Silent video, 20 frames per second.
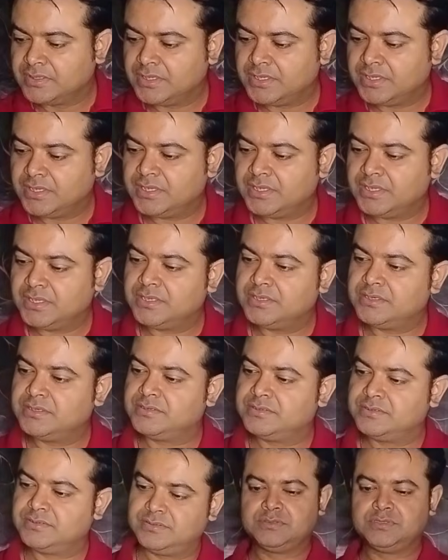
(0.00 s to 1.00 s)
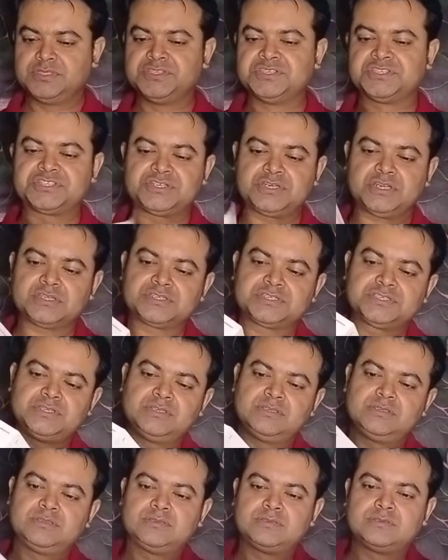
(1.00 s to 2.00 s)
and the
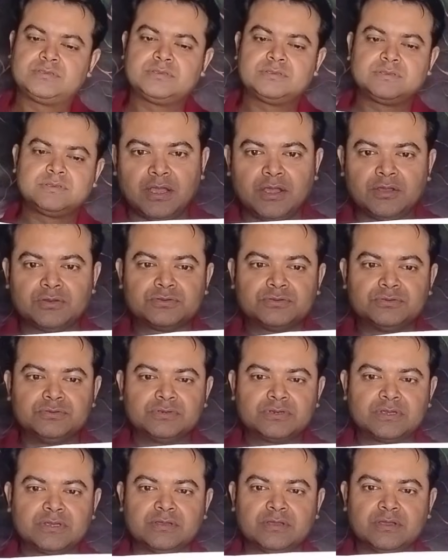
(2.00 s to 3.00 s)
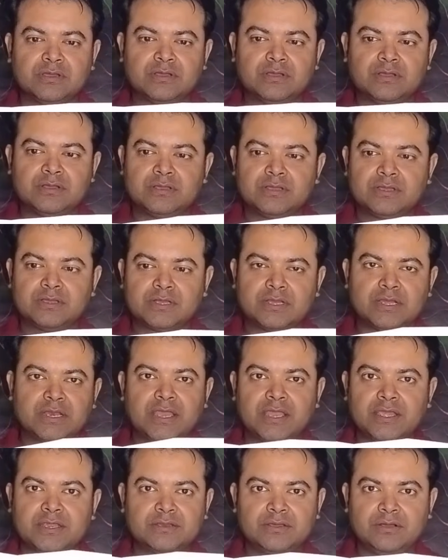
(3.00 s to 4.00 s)
instruction, how to
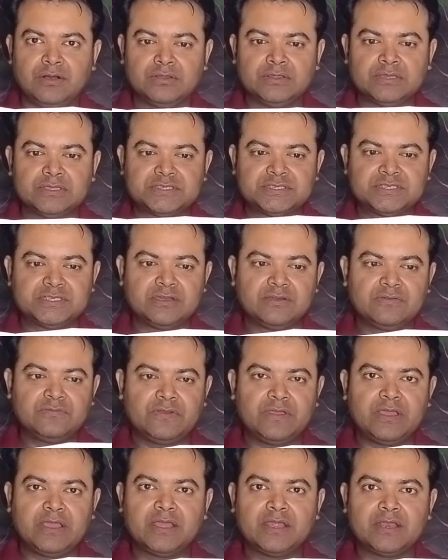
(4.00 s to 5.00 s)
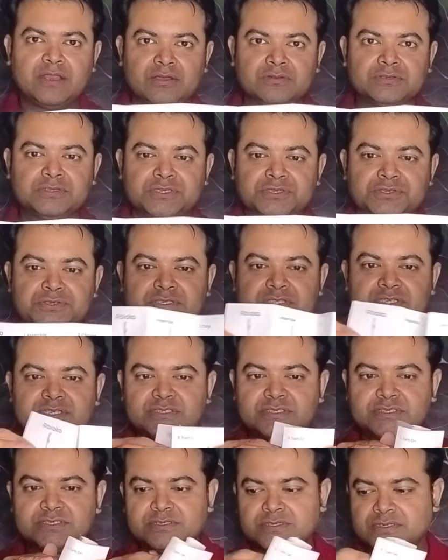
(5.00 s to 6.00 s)
connect all the stuff and how to use
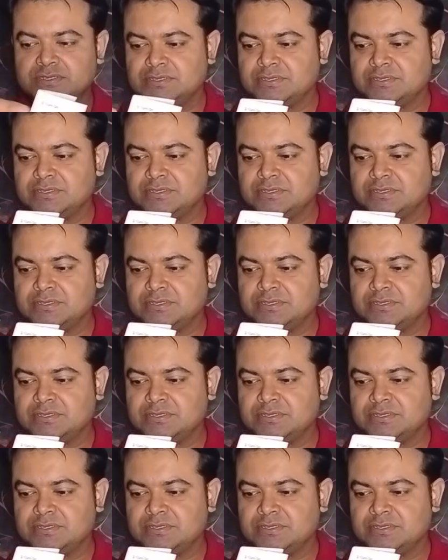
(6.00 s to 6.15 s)
this.